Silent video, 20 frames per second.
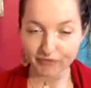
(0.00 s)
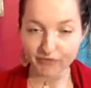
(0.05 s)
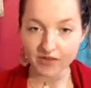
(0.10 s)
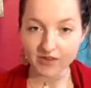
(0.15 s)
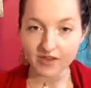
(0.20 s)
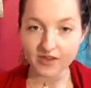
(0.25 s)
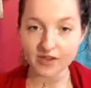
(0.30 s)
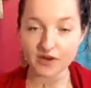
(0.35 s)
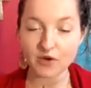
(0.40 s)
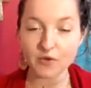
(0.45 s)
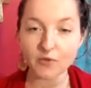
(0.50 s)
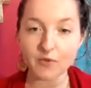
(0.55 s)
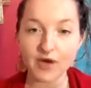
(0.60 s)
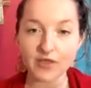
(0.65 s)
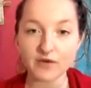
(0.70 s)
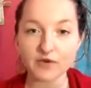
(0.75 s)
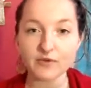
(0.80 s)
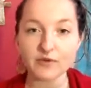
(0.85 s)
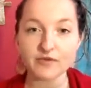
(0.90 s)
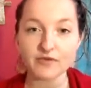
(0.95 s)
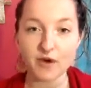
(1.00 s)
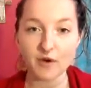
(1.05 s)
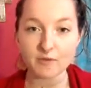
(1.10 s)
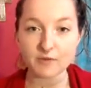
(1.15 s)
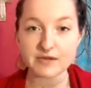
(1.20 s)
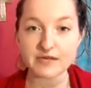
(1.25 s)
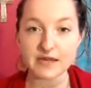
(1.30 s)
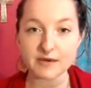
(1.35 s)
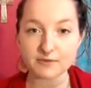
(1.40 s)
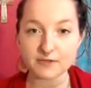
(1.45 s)
whether we've
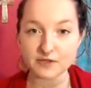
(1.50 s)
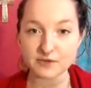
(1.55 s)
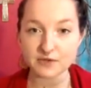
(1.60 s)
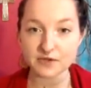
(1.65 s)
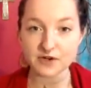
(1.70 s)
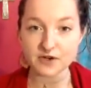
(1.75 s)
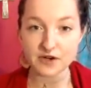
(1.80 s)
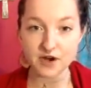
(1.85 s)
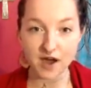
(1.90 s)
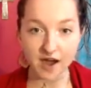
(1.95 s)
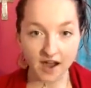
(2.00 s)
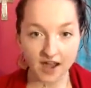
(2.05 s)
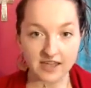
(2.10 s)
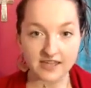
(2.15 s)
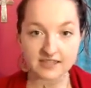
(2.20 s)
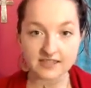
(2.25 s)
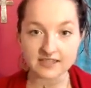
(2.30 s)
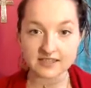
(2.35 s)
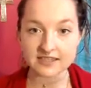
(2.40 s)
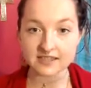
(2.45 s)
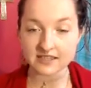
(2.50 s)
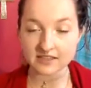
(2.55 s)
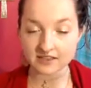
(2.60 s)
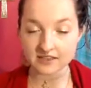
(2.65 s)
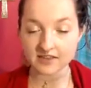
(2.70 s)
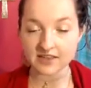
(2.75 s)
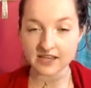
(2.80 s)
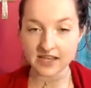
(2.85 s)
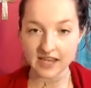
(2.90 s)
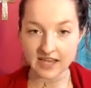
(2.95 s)
opened up to it or not, it's
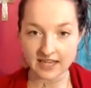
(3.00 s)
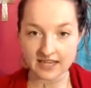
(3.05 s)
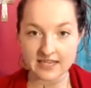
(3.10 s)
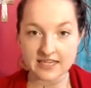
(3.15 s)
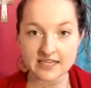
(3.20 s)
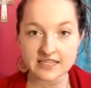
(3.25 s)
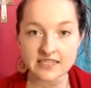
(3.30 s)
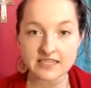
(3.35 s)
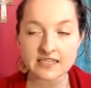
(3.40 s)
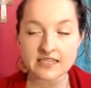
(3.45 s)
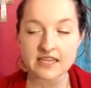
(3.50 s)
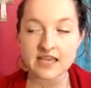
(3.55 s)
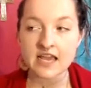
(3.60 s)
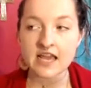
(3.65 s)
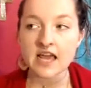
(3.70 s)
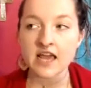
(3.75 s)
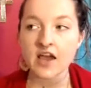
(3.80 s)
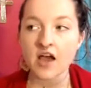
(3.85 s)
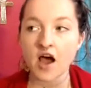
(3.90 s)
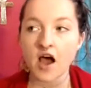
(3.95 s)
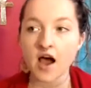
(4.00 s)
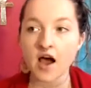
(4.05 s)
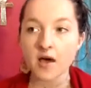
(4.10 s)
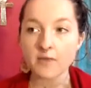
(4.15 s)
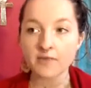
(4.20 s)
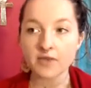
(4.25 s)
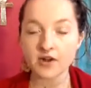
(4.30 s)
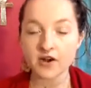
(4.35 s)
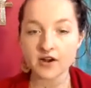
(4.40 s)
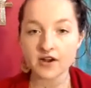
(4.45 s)
still the case.
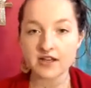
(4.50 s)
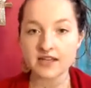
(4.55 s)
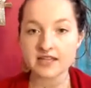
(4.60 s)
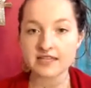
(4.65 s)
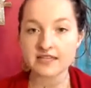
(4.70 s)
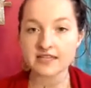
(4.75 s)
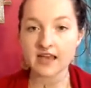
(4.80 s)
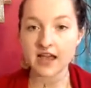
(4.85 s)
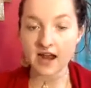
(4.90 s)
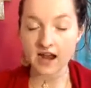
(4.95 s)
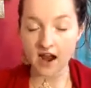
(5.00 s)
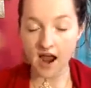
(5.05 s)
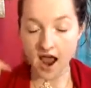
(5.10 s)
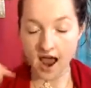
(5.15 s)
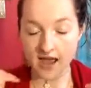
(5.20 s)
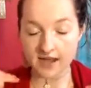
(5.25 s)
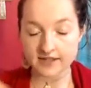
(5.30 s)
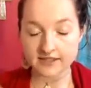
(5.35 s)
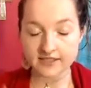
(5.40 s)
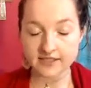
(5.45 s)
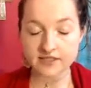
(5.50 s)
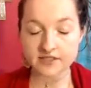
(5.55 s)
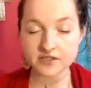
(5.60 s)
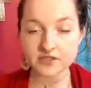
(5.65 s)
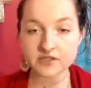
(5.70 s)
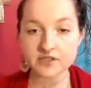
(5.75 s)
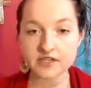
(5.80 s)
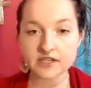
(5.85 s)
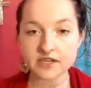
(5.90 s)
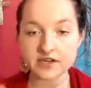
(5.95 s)
that our
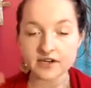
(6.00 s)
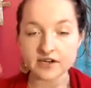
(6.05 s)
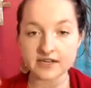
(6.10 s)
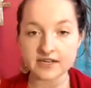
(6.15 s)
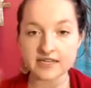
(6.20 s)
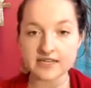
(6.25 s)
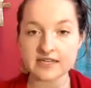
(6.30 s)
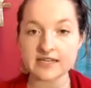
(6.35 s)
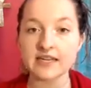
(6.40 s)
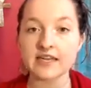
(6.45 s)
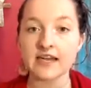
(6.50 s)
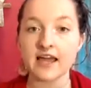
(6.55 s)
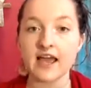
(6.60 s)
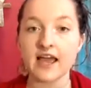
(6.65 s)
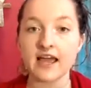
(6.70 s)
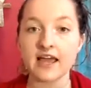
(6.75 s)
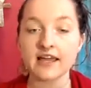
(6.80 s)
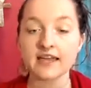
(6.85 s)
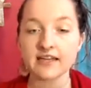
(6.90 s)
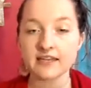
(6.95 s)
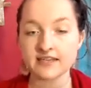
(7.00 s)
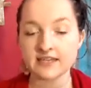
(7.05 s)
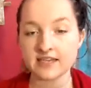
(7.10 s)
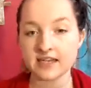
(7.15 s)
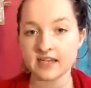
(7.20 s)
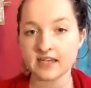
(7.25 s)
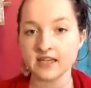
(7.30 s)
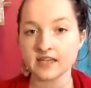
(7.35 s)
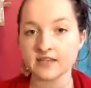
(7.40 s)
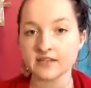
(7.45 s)
ancestry and our DNA
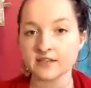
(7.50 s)
contains